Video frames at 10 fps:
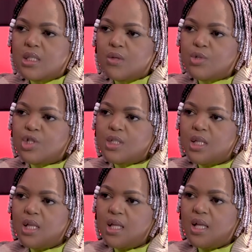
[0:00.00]
It was just a
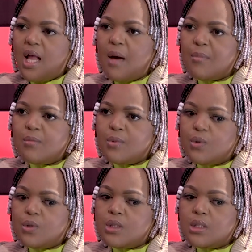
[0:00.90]
thing that happened
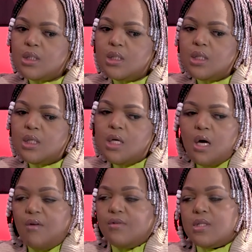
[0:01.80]
because
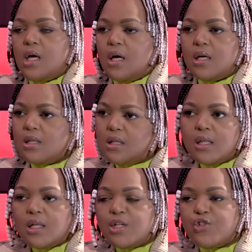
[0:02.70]
obviously I
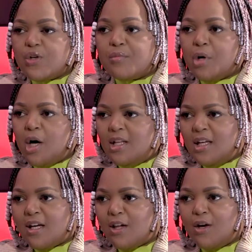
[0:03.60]
enjoyed
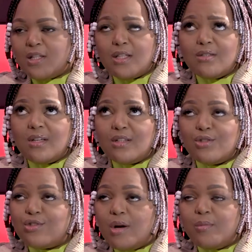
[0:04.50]
partying a lot. I used to get
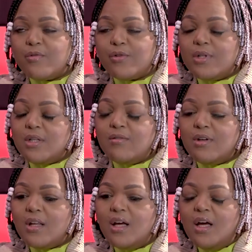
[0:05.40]
into trouble for it even.